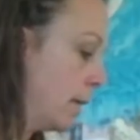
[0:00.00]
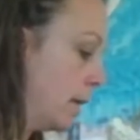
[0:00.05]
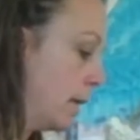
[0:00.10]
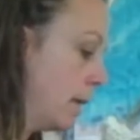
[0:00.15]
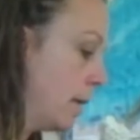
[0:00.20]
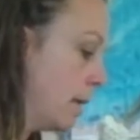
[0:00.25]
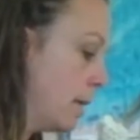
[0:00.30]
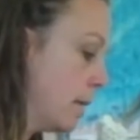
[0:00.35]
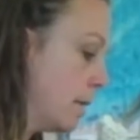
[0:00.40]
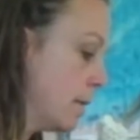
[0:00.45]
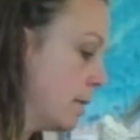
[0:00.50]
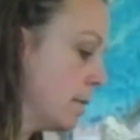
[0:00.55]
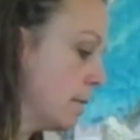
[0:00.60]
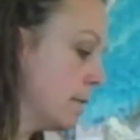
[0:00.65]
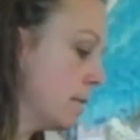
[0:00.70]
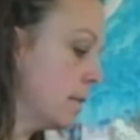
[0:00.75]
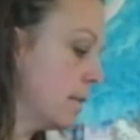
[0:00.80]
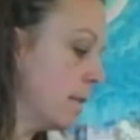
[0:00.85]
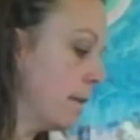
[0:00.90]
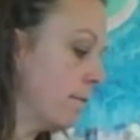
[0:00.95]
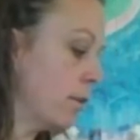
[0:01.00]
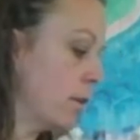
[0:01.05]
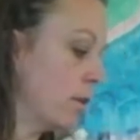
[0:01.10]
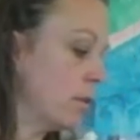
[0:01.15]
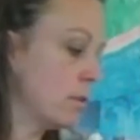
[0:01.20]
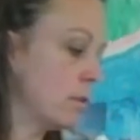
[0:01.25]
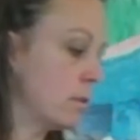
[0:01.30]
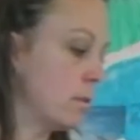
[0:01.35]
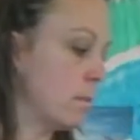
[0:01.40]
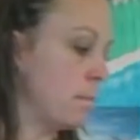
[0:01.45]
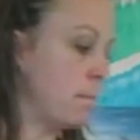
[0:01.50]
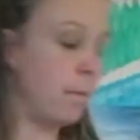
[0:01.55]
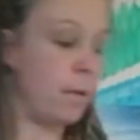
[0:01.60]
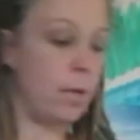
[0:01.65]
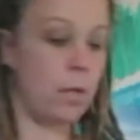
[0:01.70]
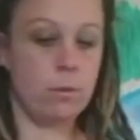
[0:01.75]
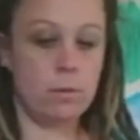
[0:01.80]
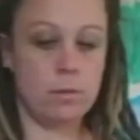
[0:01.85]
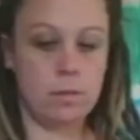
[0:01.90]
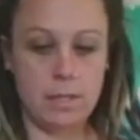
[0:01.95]
and I've got some
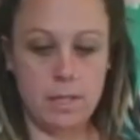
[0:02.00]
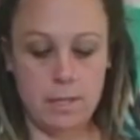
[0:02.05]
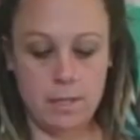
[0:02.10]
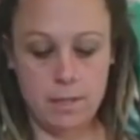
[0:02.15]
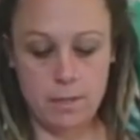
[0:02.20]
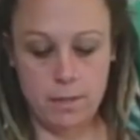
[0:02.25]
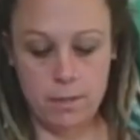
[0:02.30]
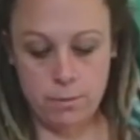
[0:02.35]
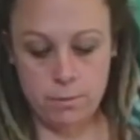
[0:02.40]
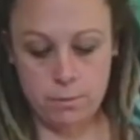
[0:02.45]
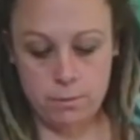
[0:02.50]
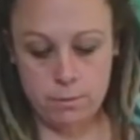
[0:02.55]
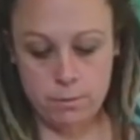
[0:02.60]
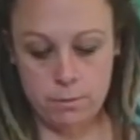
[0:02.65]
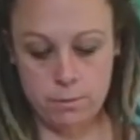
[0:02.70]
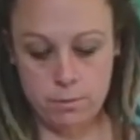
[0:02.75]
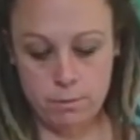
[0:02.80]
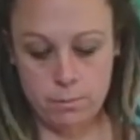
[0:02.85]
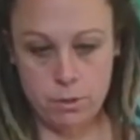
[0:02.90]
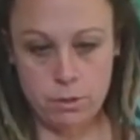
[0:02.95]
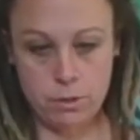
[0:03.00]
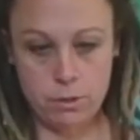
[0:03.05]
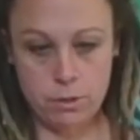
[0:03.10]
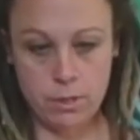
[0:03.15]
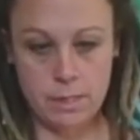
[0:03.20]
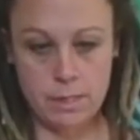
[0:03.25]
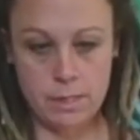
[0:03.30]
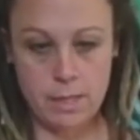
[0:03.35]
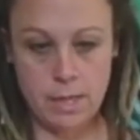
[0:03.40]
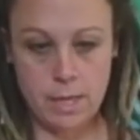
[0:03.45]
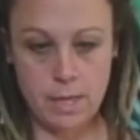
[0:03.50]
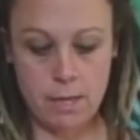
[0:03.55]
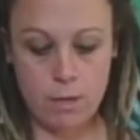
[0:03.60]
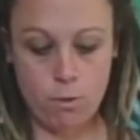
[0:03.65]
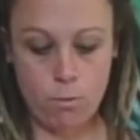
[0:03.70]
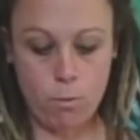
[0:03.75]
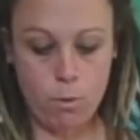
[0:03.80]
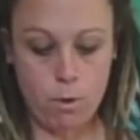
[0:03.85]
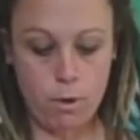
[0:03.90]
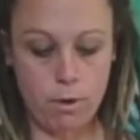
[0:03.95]
post-it notes. So I'm just going to
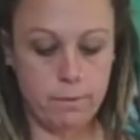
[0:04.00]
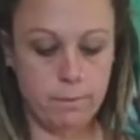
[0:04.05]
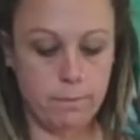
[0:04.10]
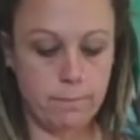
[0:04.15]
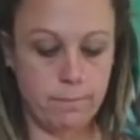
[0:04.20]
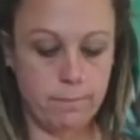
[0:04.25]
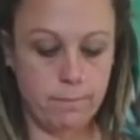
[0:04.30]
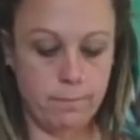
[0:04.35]
take one,